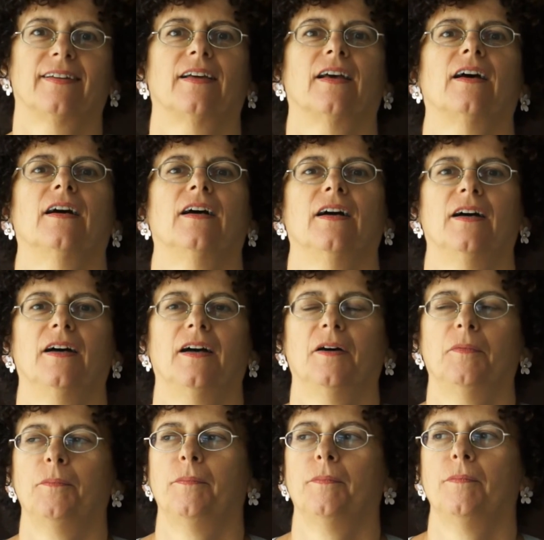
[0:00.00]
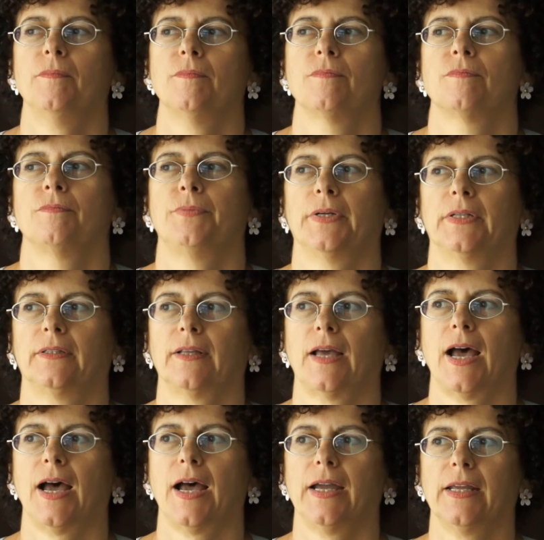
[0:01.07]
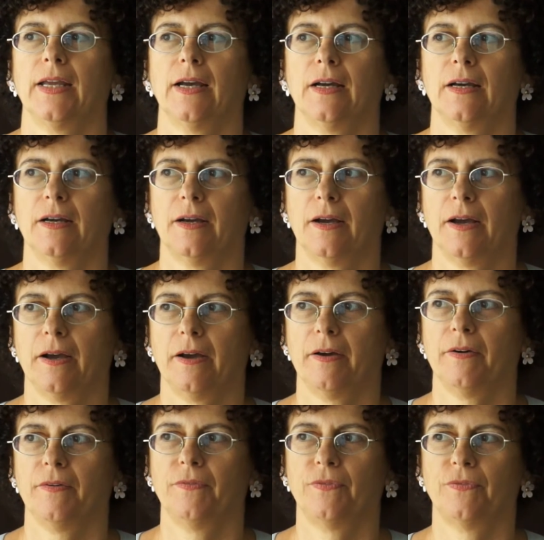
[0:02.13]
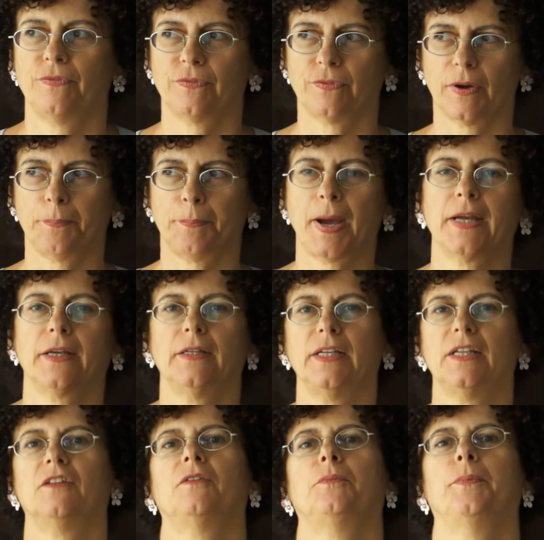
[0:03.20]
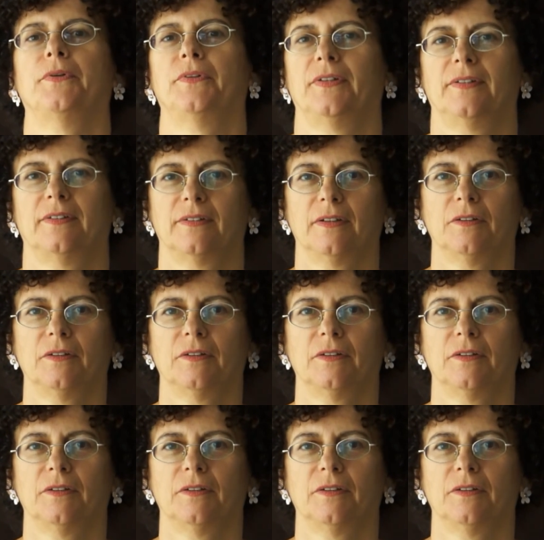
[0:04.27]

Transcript: but I have a pioneer spirit